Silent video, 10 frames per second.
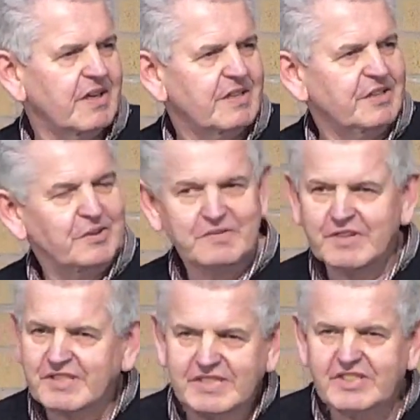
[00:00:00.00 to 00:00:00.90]

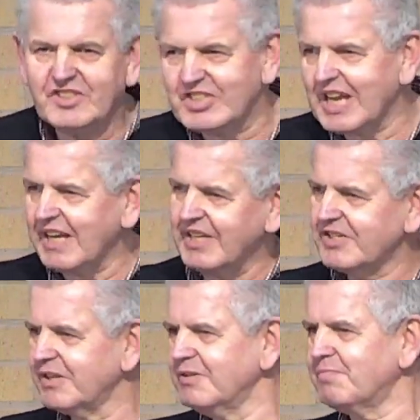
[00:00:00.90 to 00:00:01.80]
University challenge,
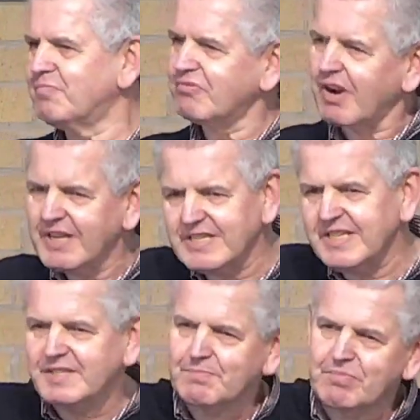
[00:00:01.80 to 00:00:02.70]
those
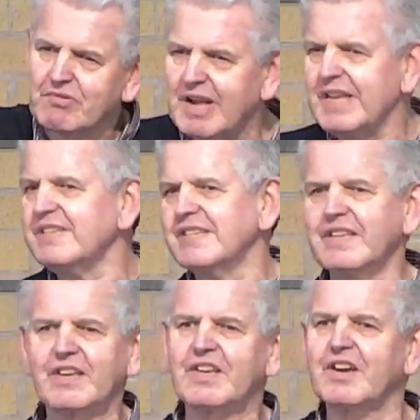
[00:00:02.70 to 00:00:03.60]
brightest brains in the
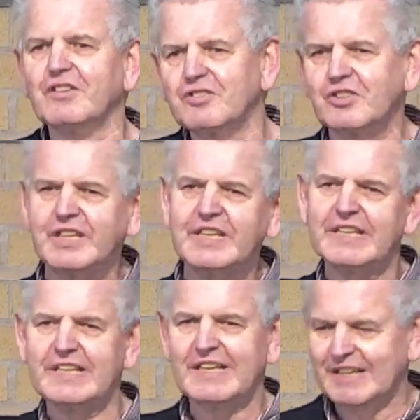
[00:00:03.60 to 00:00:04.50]
country.
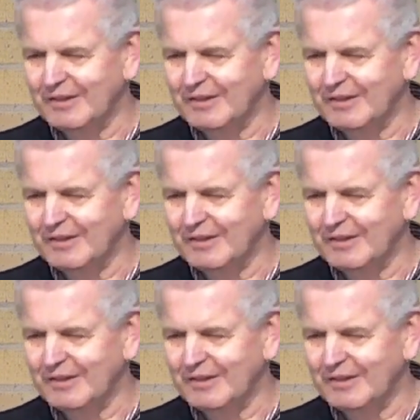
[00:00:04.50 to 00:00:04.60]
They've